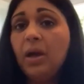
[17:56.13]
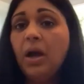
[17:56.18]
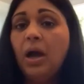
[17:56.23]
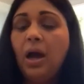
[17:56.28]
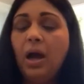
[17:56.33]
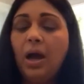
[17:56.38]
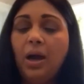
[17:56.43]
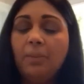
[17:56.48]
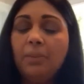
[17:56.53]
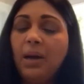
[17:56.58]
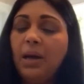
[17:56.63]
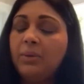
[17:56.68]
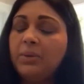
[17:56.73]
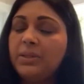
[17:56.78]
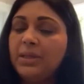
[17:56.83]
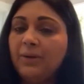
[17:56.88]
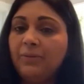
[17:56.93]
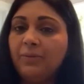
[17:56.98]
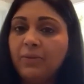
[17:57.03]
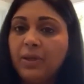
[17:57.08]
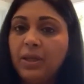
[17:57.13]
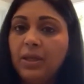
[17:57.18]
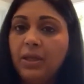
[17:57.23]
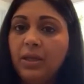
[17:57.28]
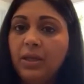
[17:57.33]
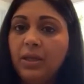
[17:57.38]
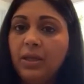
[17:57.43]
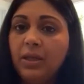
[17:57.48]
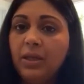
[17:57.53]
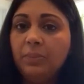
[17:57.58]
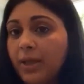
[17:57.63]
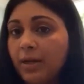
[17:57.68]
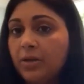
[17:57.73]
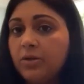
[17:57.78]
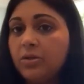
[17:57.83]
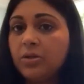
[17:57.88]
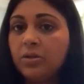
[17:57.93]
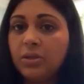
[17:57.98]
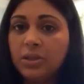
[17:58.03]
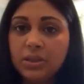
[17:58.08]
I would definitely
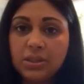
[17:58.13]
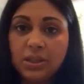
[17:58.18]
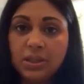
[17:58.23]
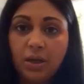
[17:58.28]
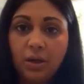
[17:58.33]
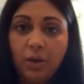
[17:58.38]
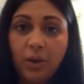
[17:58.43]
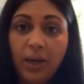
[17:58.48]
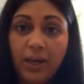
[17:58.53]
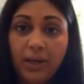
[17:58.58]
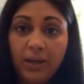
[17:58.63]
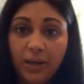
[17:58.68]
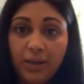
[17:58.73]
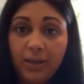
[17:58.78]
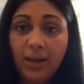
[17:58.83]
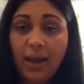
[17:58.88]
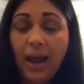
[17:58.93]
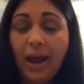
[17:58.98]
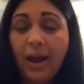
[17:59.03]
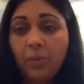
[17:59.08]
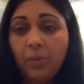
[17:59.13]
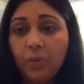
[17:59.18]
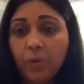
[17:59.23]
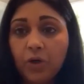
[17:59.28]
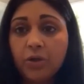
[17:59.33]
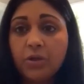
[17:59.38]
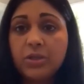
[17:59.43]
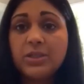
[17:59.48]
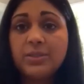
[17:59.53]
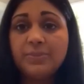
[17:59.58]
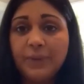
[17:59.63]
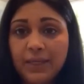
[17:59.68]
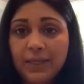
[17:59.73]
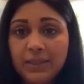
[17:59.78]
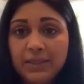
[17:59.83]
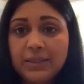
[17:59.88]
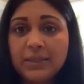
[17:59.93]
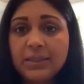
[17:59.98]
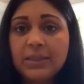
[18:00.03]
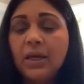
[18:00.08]
plan on doing so in an outward
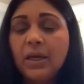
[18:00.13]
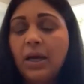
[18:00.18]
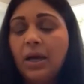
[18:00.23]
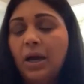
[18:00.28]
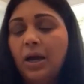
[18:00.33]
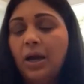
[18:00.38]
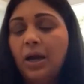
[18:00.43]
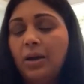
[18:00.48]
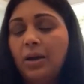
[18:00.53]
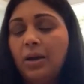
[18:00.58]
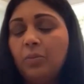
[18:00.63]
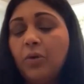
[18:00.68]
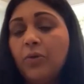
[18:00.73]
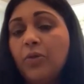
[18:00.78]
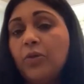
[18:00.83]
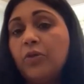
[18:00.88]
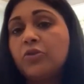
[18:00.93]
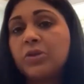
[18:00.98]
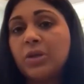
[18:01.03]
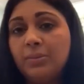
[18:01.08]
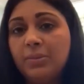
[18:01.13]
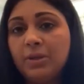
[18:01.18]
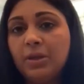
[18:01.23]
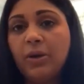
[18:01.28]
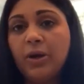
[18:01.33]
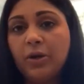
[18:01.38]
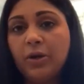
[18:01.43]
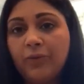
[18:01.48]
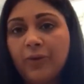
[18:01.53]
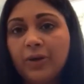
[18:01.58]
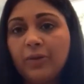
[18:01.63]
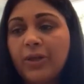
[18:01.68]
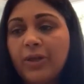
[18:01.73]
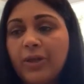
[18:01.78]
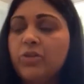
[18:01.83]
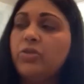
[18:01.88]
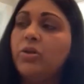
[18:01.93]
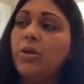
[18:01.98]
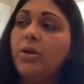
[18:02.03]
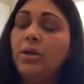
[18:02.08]
space where there's going to be greater
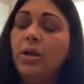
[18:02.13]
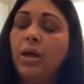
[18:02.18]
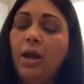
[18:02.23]
ventilation.